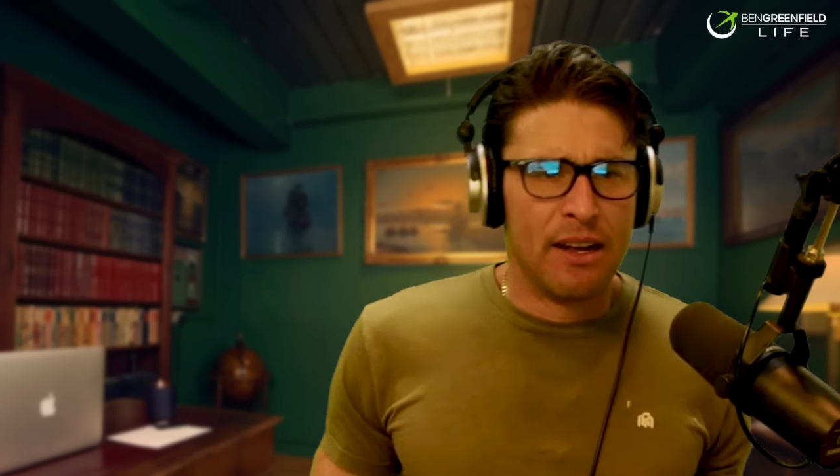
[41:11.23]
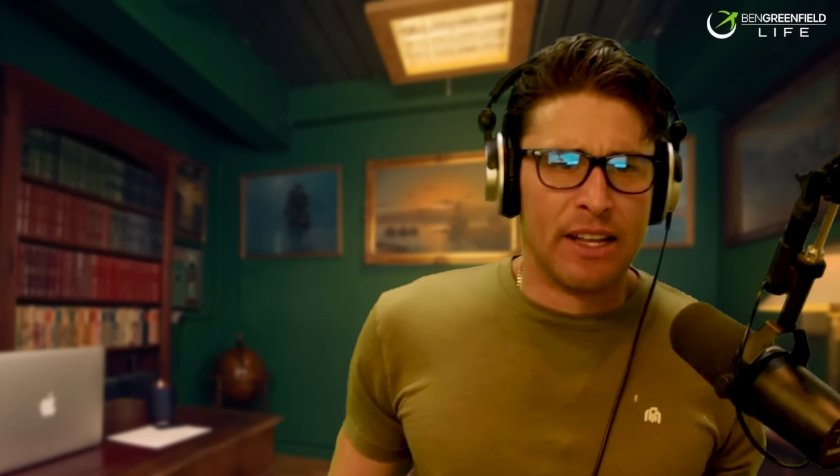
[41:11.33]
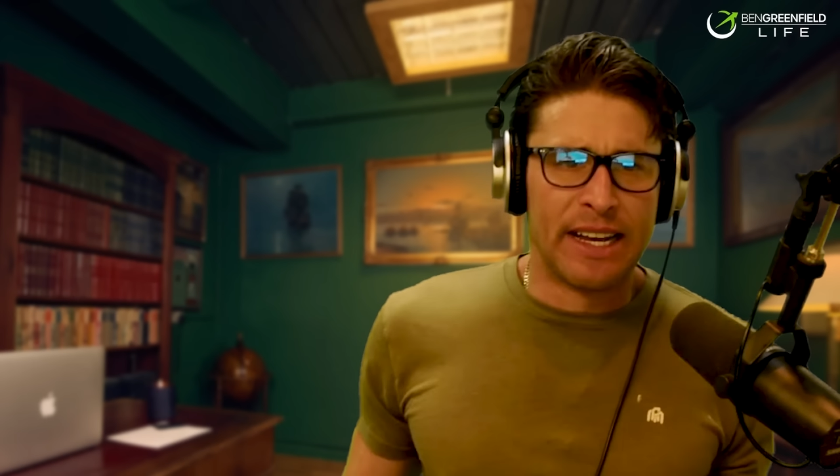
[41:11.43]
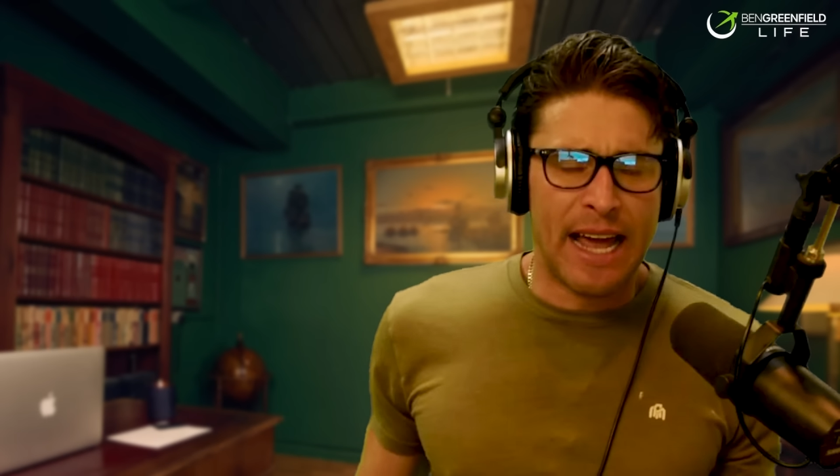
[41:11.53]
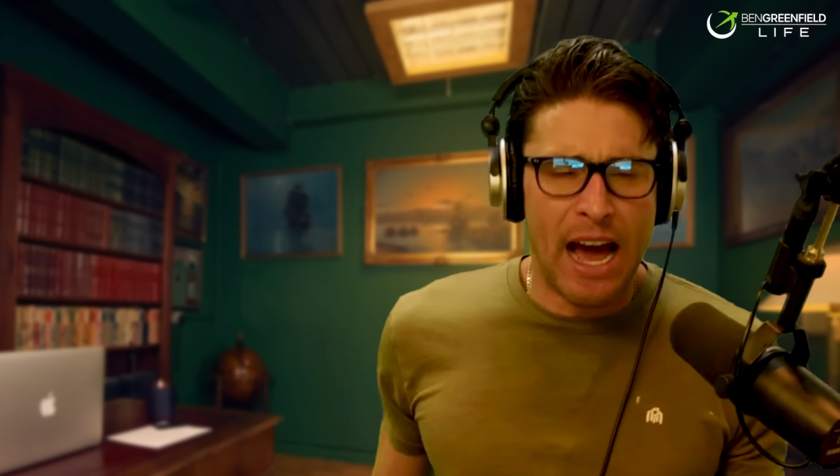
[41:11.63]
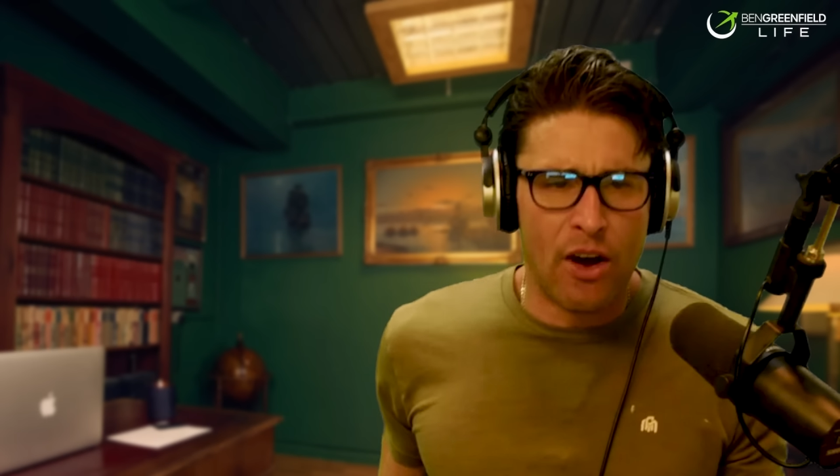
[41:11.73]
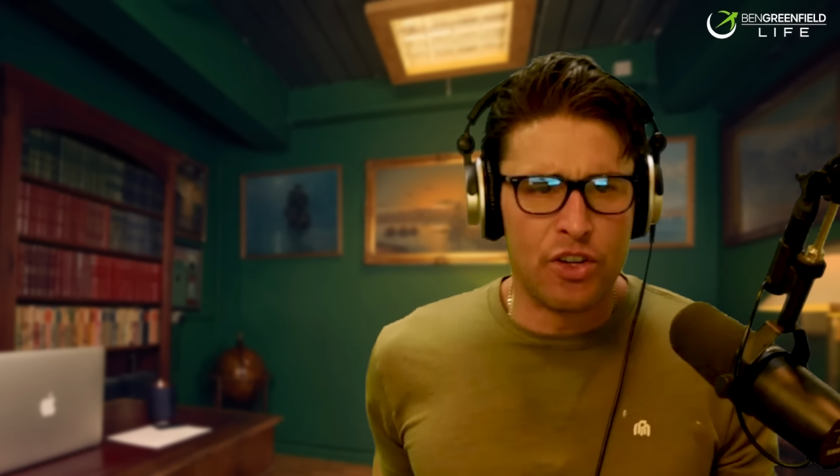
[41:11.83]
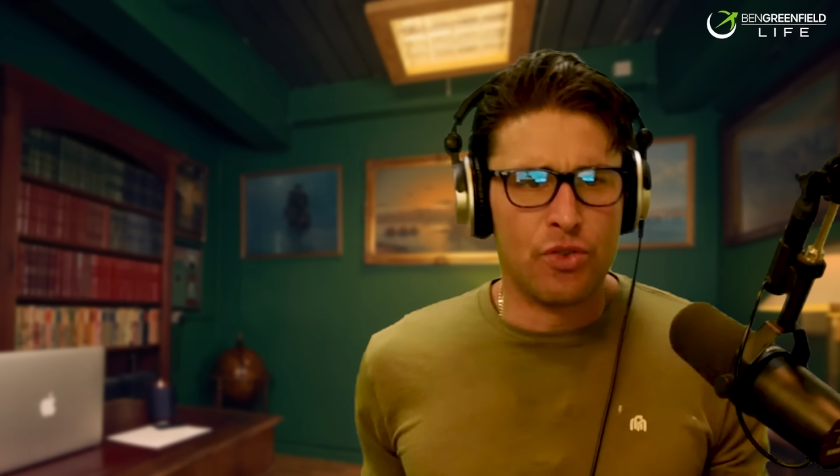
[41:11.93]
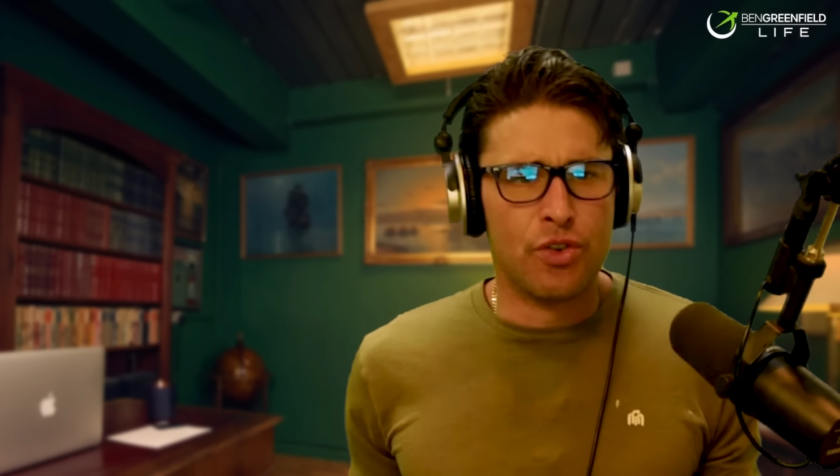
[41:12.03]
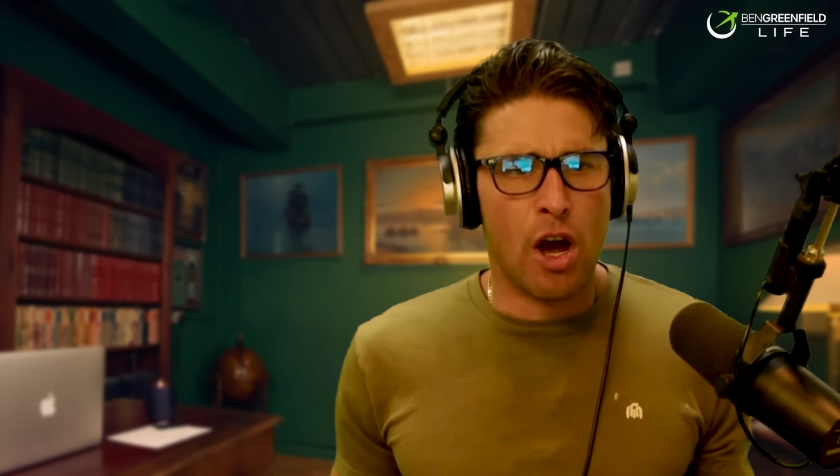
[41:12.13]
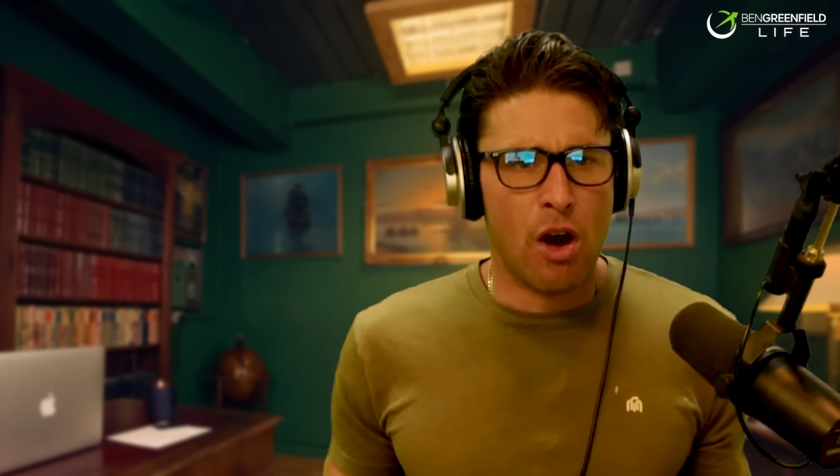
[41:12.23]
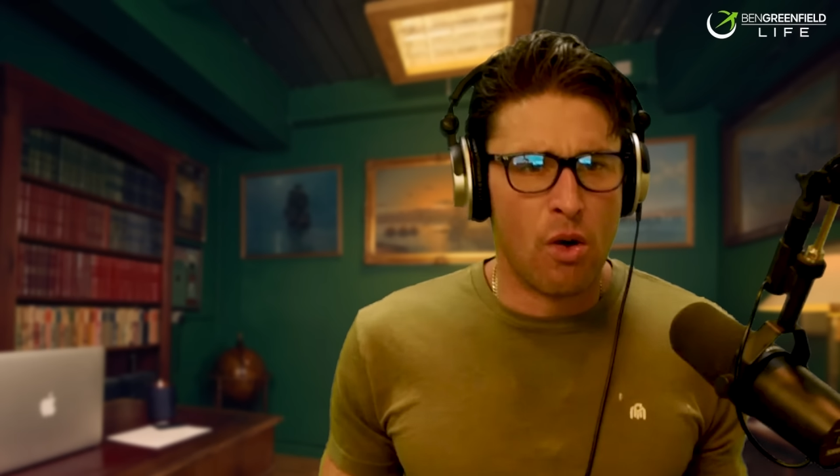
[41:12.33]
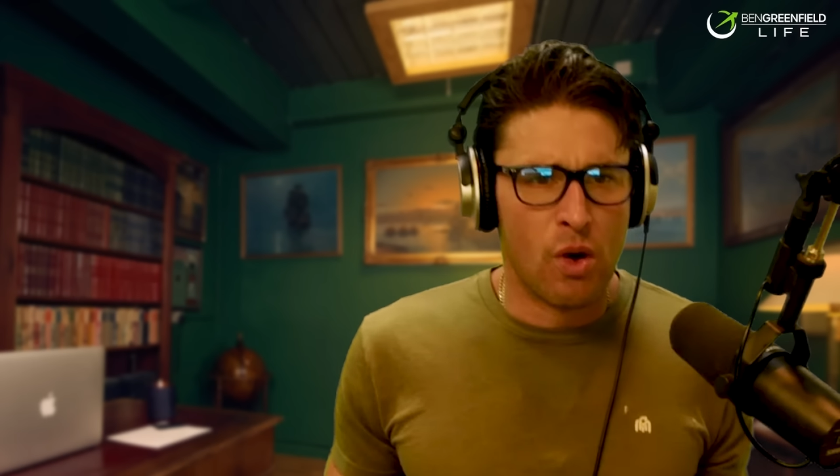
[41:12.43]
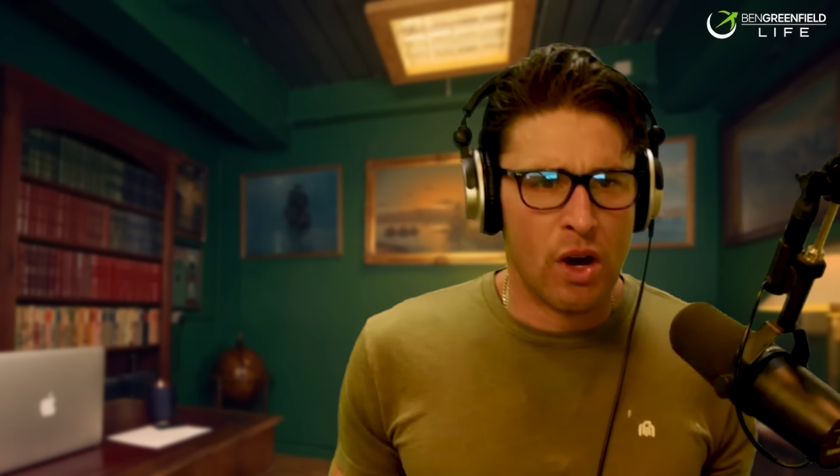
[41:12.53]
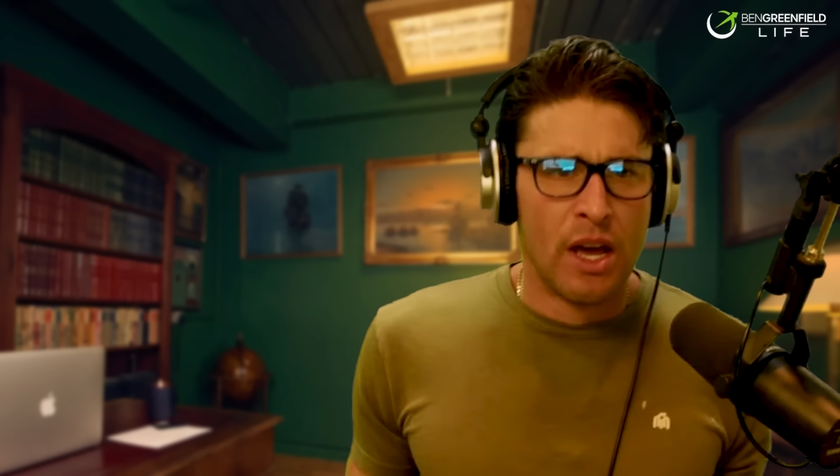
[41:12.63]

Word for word: like how do you know